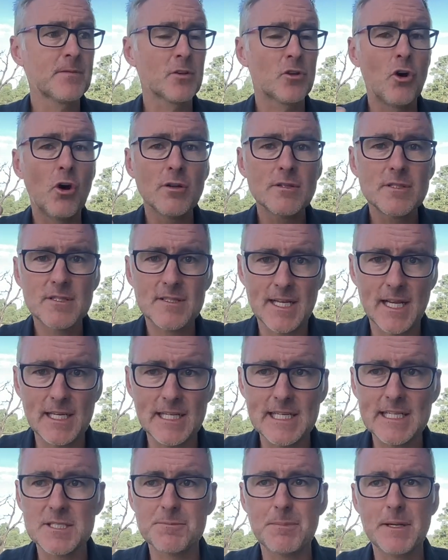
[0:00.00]
God's
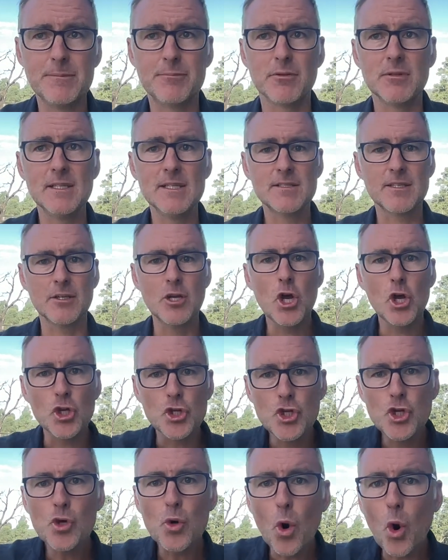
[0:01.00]
telling his people, listen,
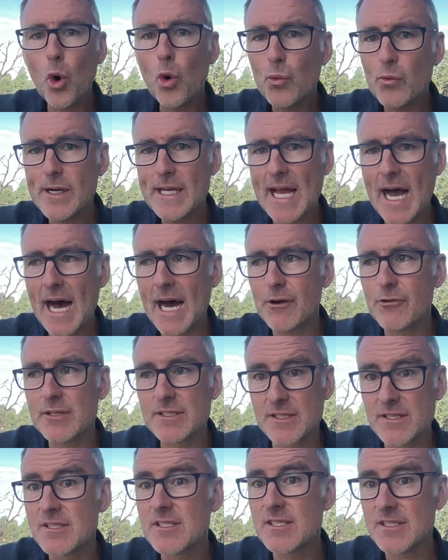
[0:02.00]
you already are a
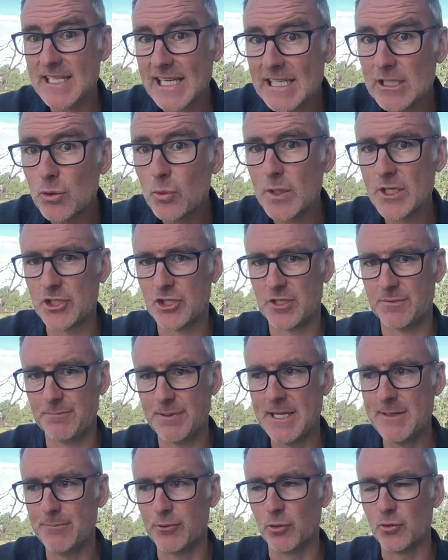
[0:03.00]
distinguished
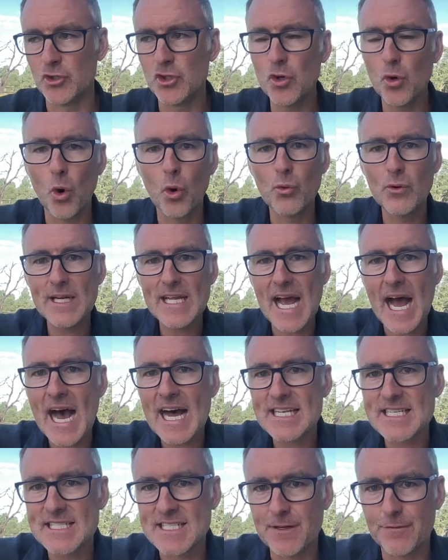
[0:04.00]
people. You already
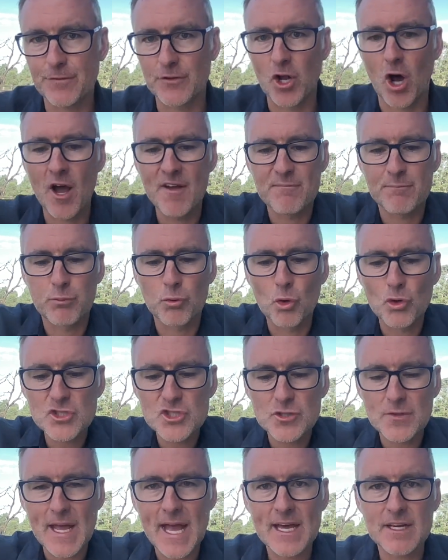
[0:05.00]
are different. I've
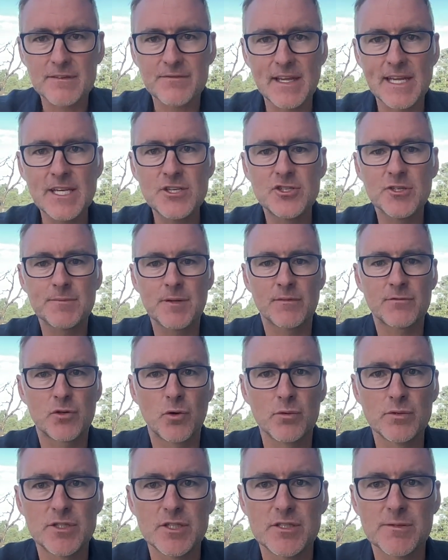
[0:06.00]
brought you out of Egypt. I've
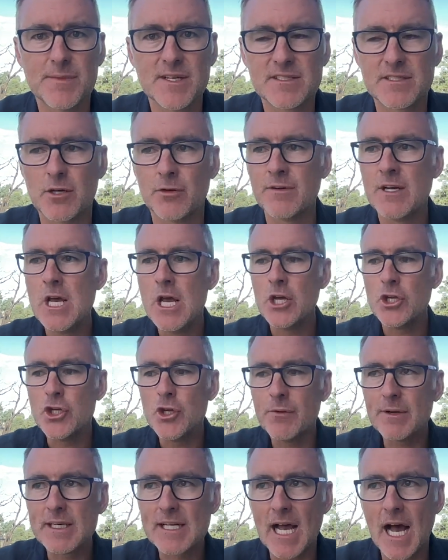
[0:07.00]
called you to myself.
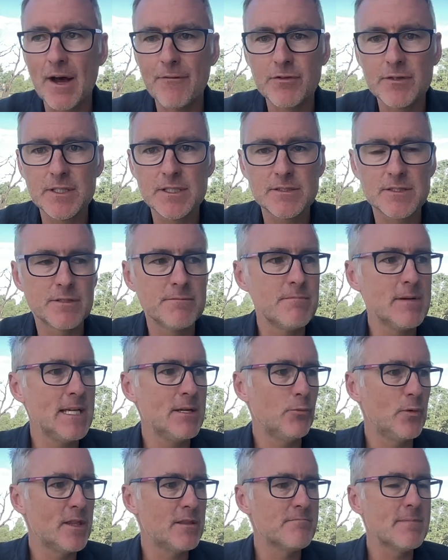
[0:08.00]
You're in covenant
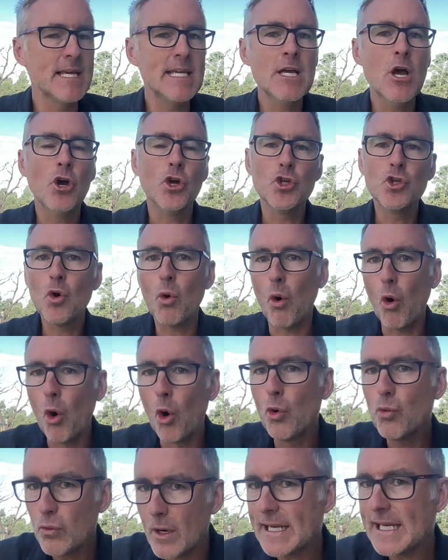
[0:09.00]
with me. You're
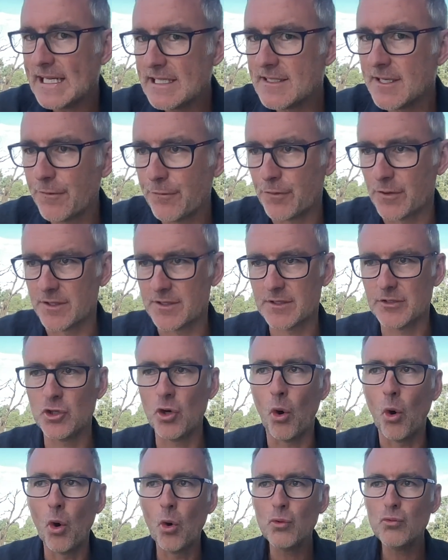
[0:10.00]
already different. You're
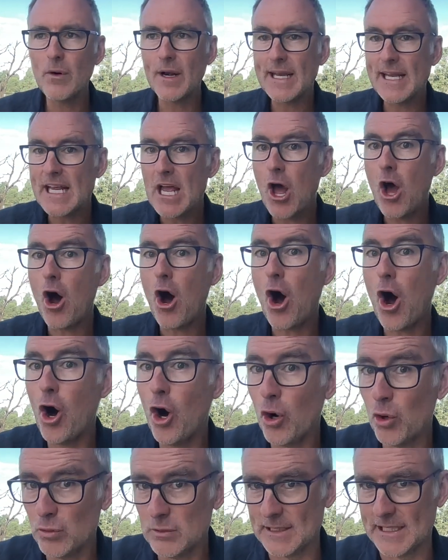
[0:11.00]
already
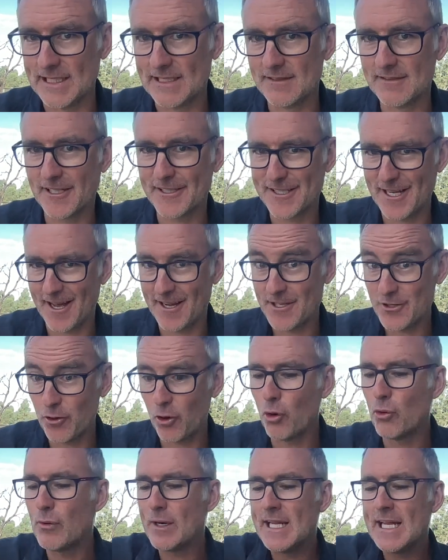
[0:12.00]
holy, okay? You're
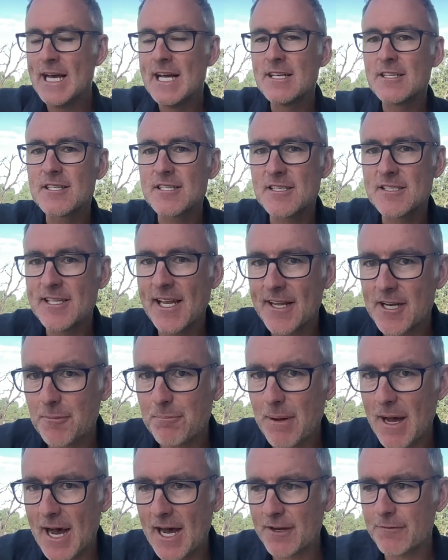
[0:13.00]
already set
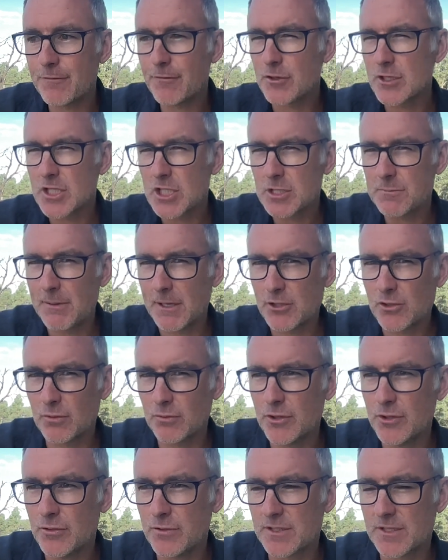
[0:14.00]
apart for a
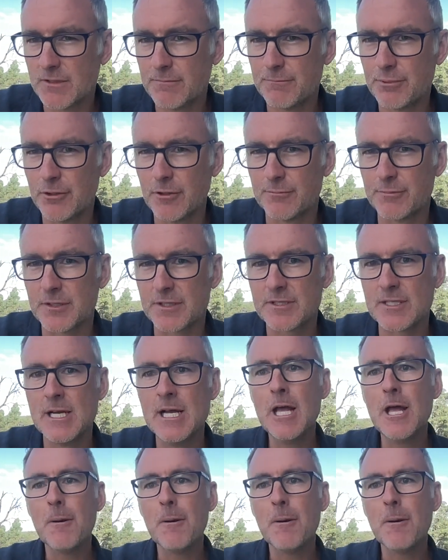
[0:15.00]
special use and purpose.